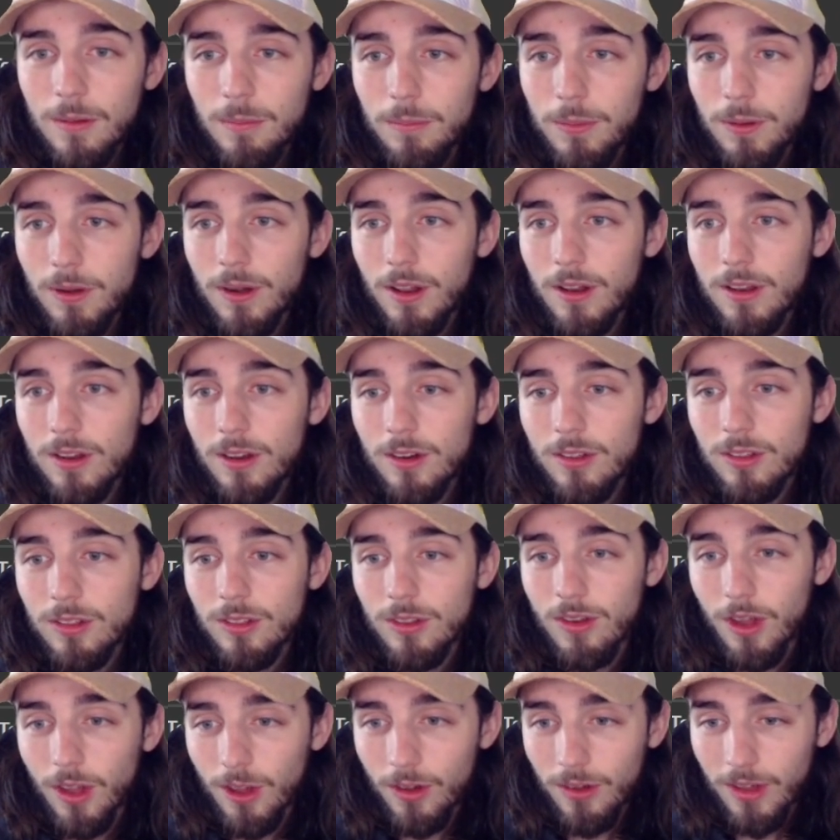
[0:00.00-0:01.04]
Burn onto your
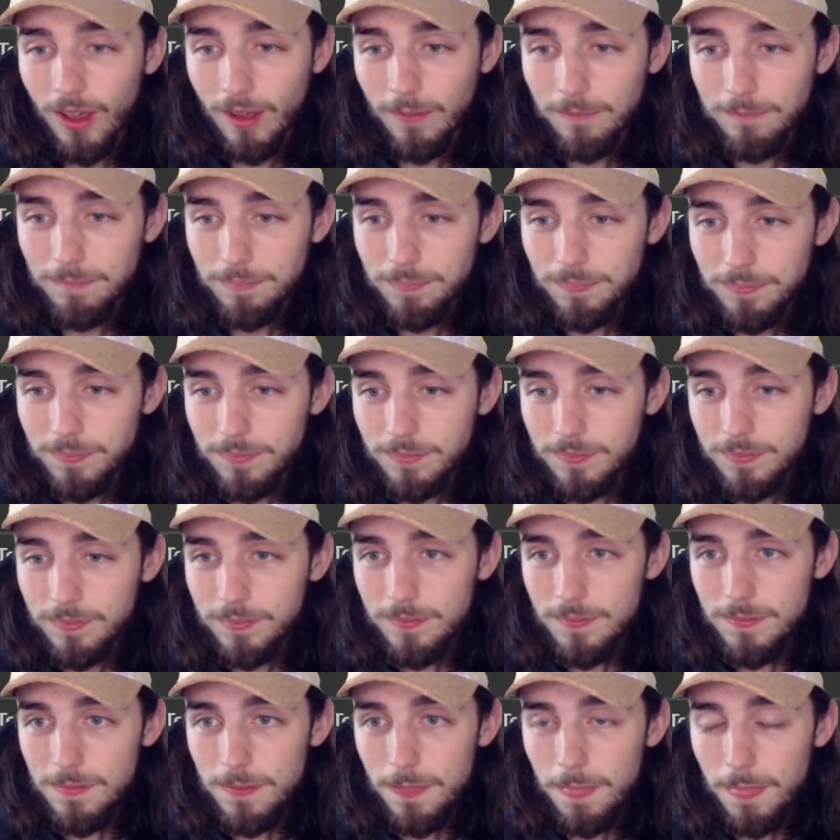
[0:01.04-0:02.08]
Luna. Okay.
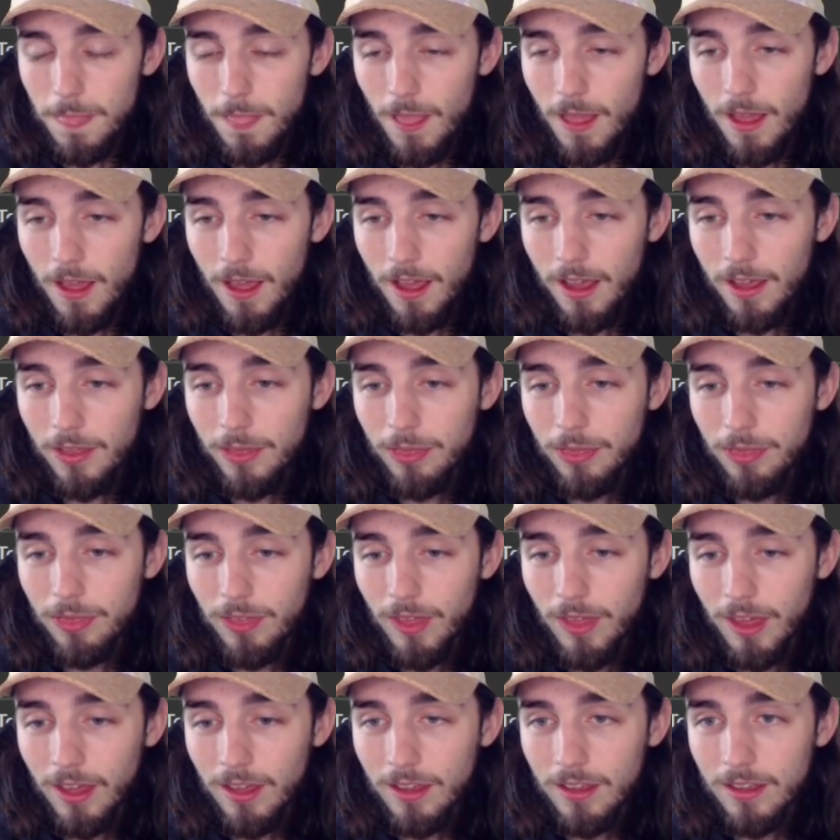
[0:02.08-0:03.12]
I
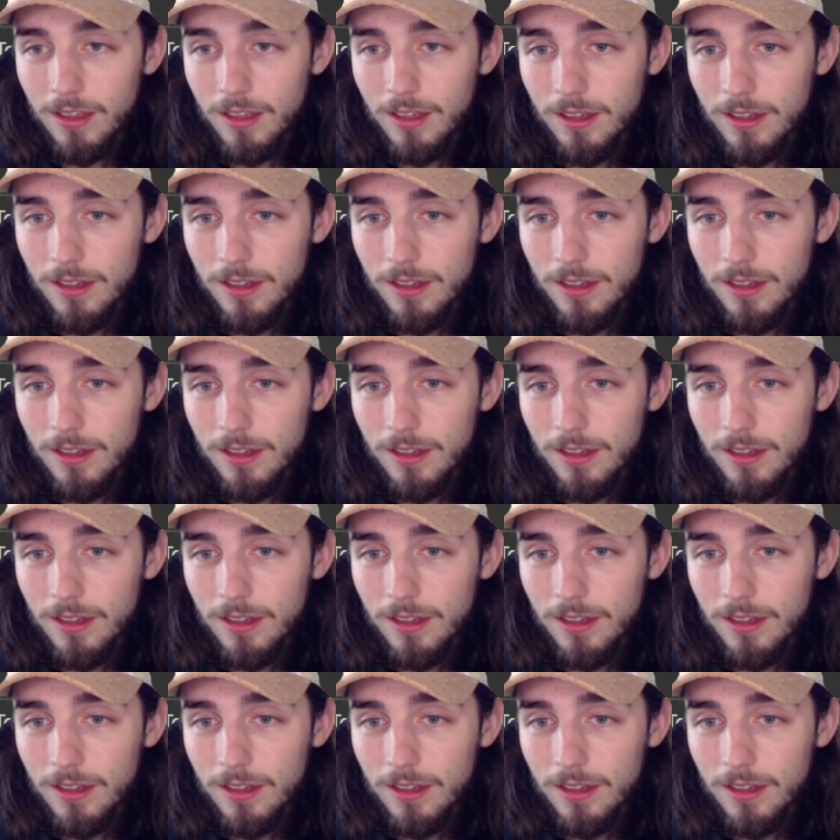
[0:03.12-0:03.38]
think